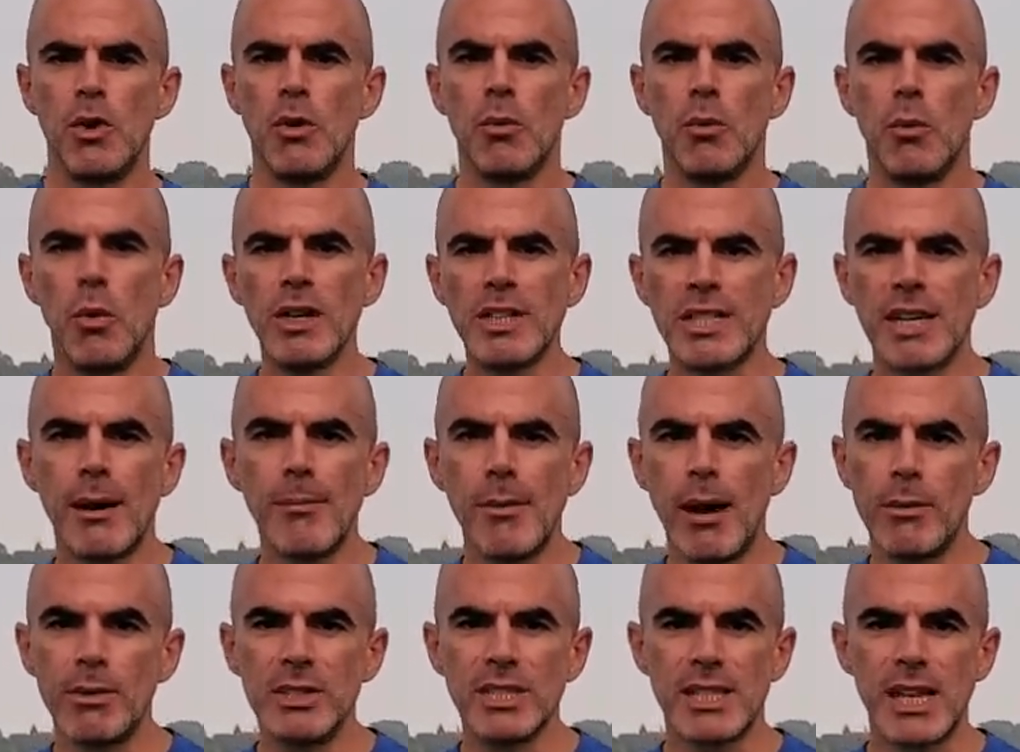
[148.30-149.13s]
one time
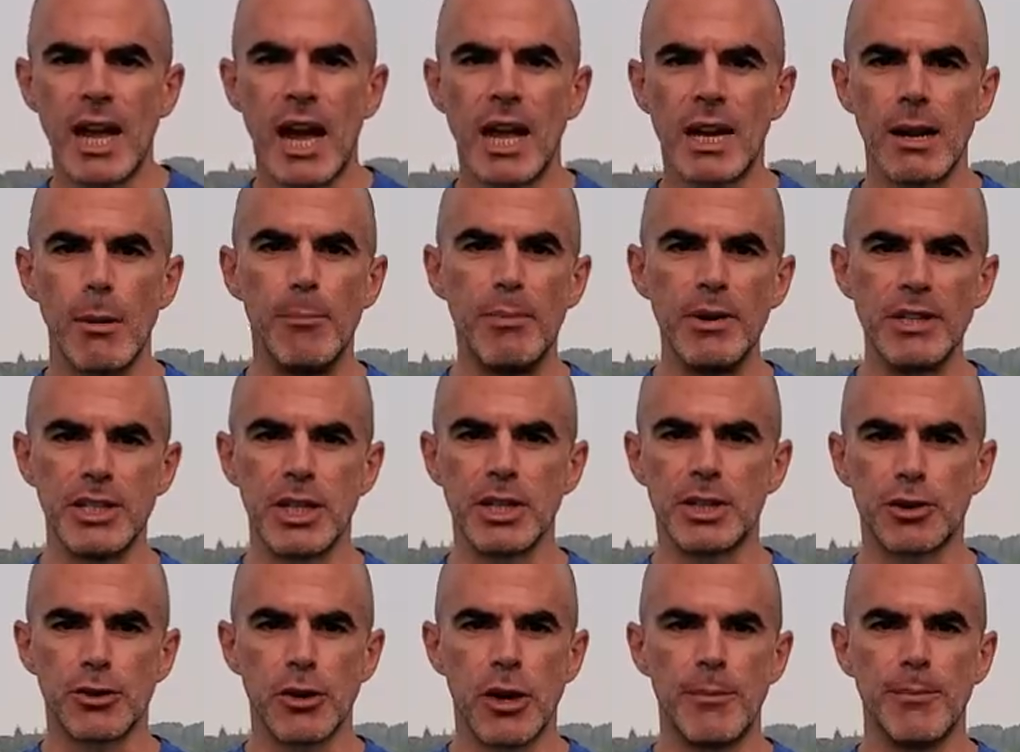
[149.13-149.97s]
I was on a
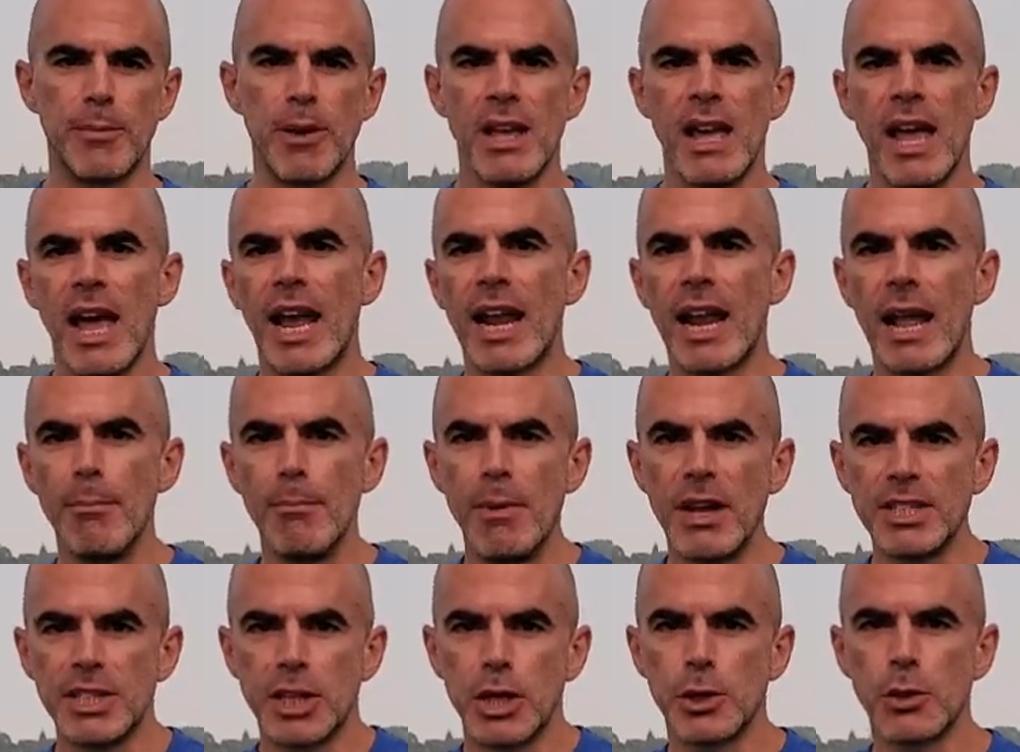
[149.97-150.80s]
business trip and I
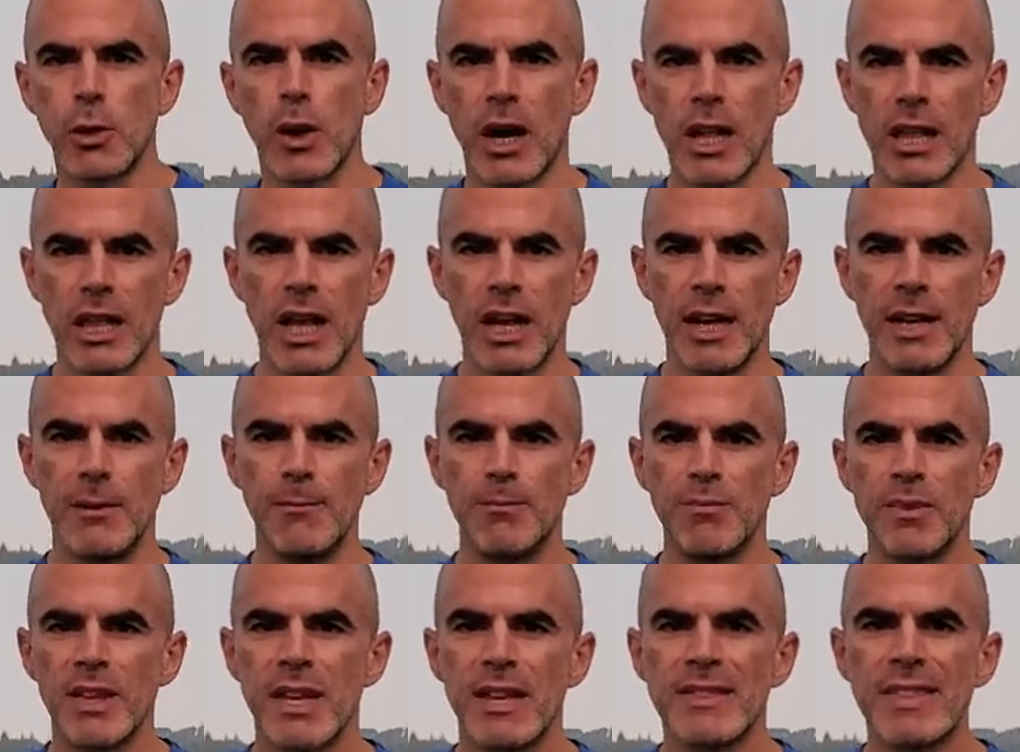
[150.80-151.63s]
mentioned to a client
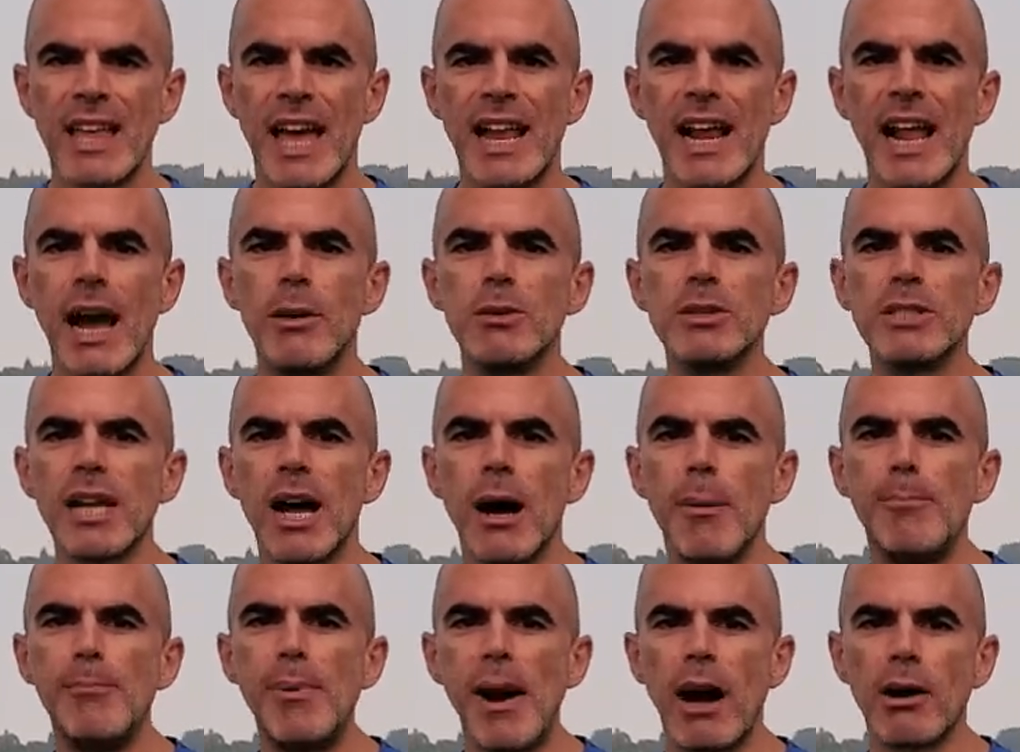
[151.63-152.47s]
that I was
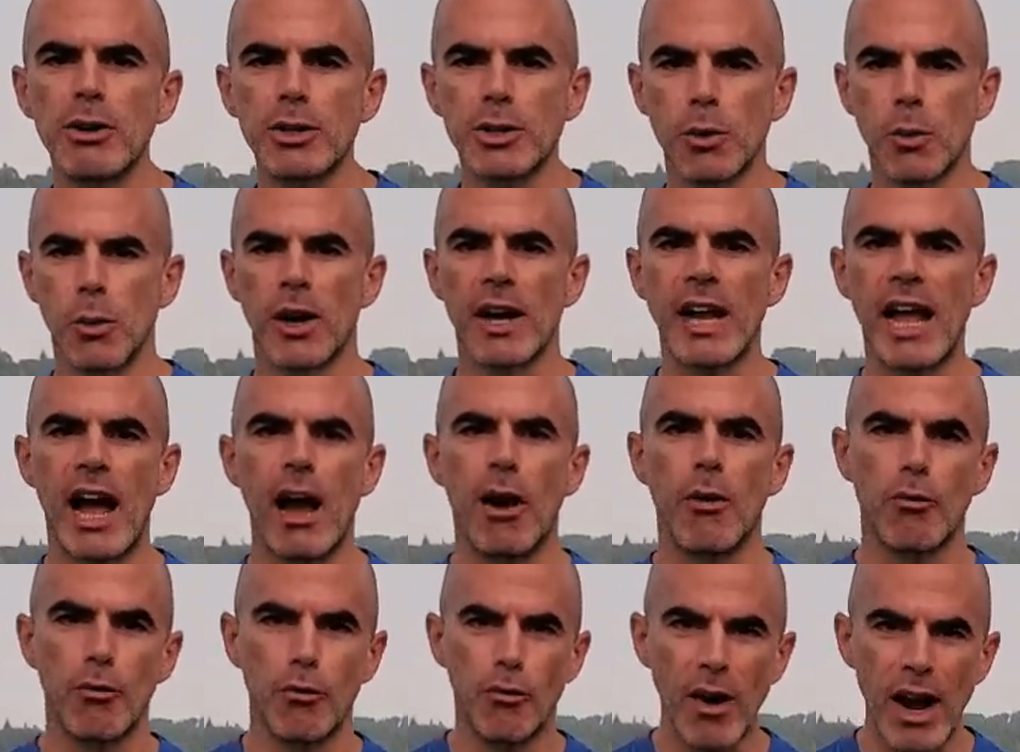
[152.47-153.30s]
about to work
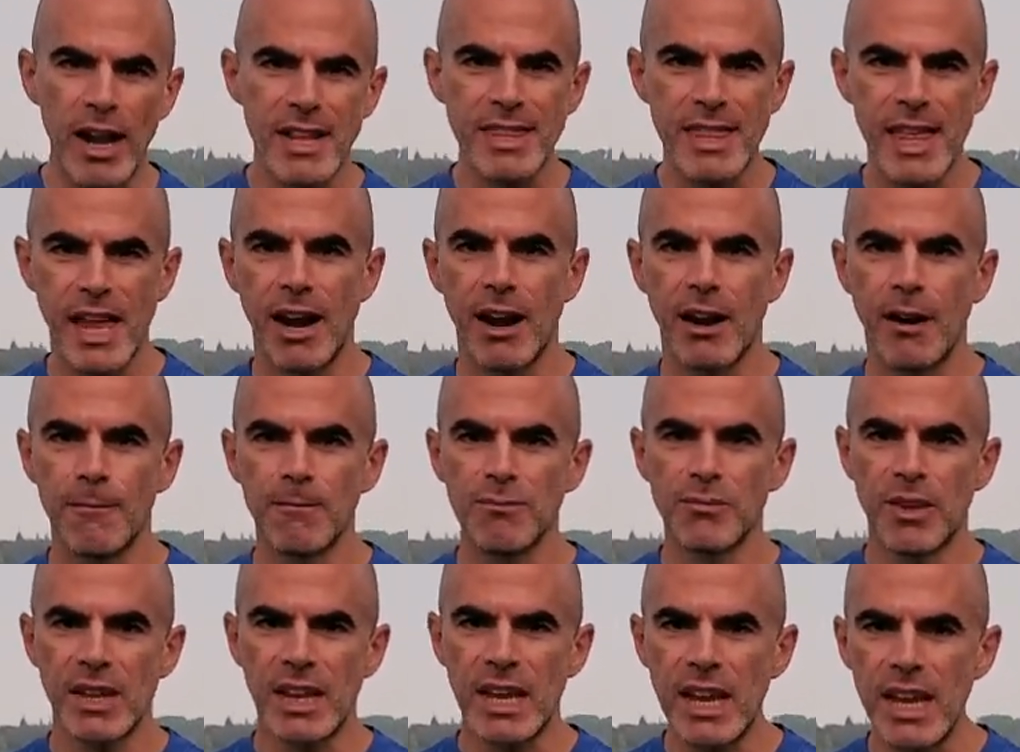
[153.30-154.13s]
out right there
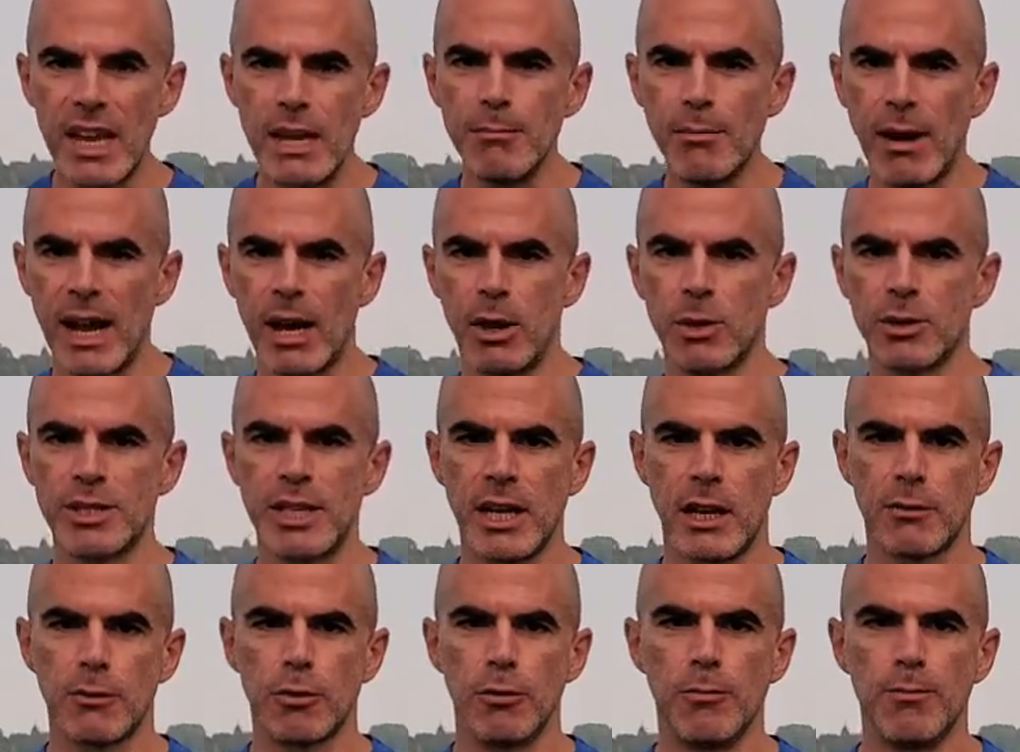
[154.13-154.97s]
in my
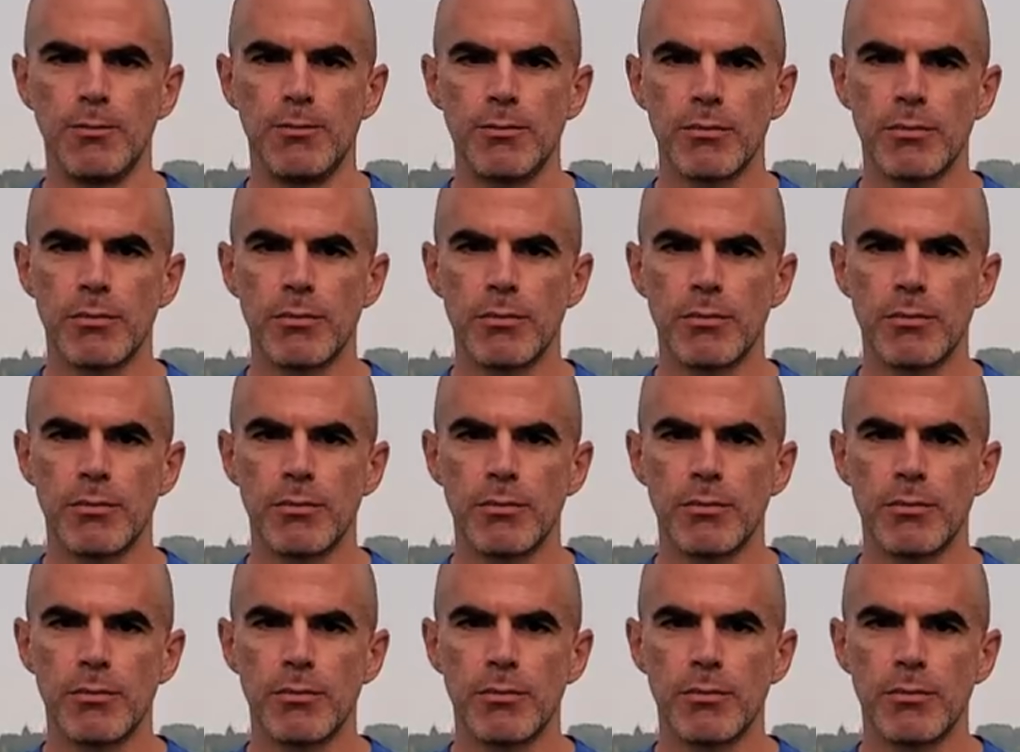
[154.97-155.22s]
hotel room.